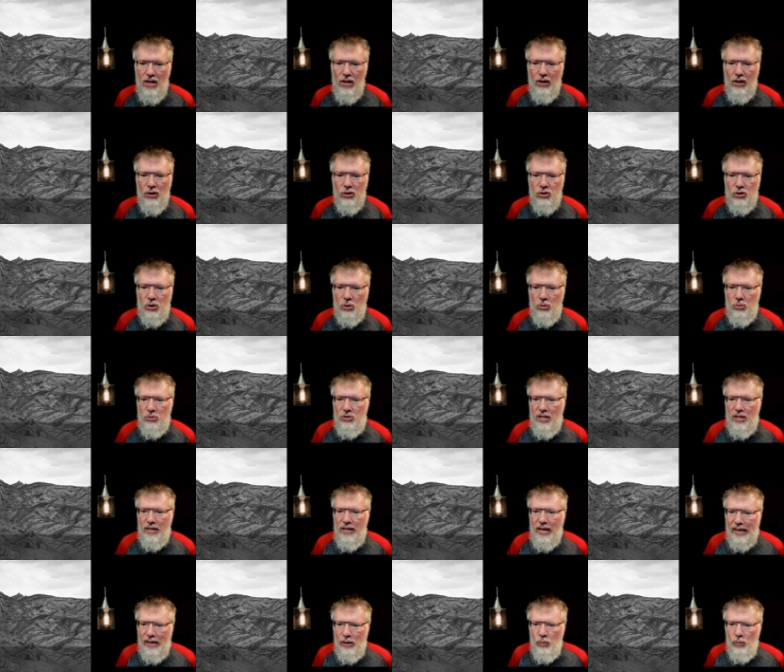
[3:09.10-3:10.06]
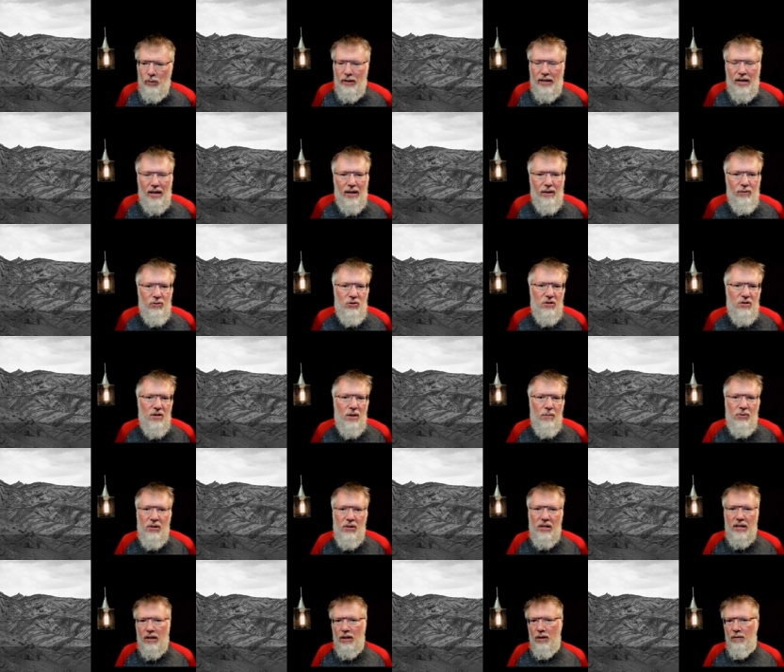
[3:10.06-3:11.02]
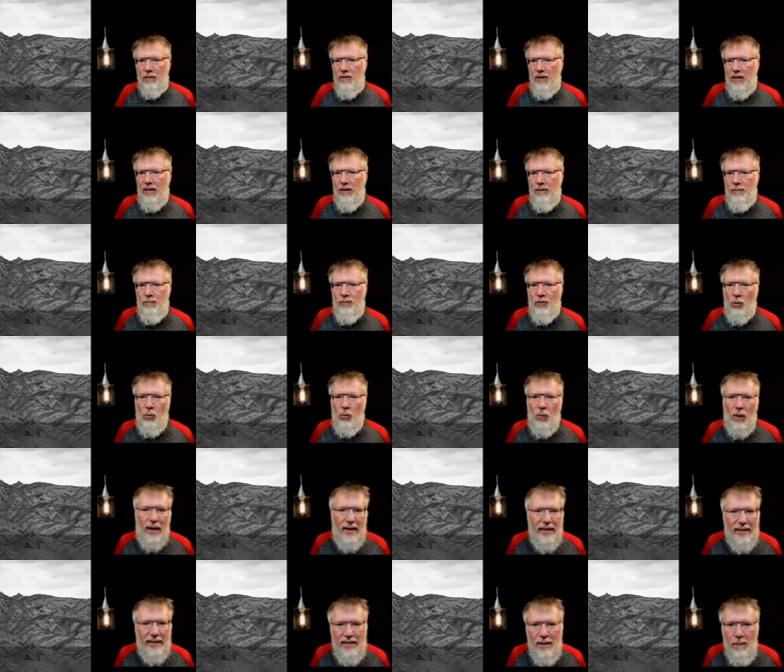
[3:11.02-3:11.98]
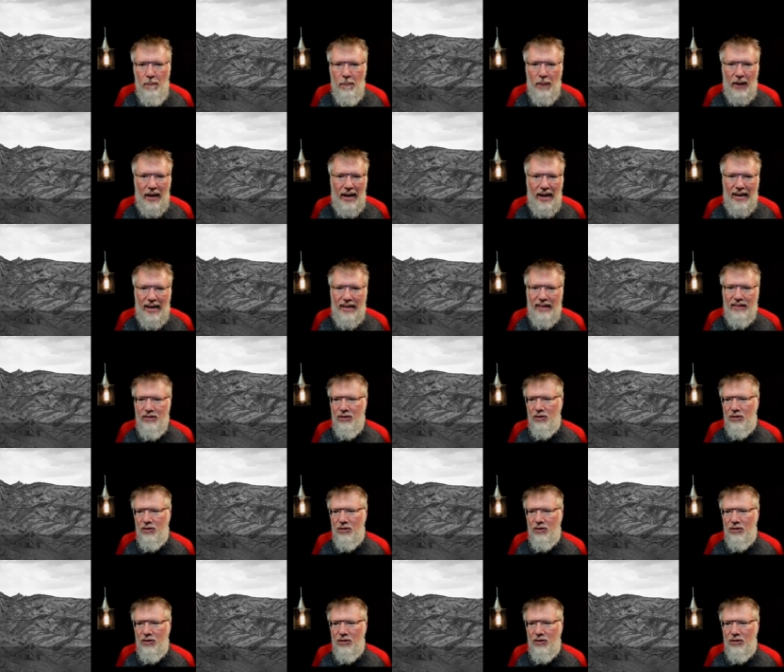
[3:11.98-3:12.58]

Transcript: So tonight we have something of a variety pack.